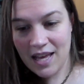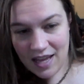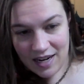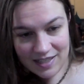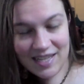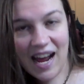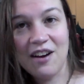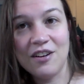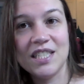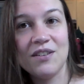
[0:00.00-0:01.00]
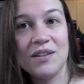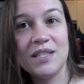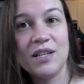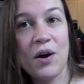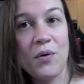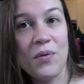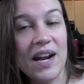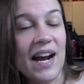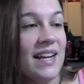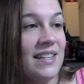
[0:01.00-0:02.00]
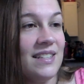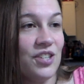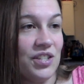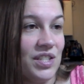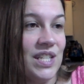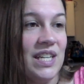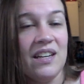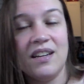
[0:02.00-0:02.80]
an entire series ago that I just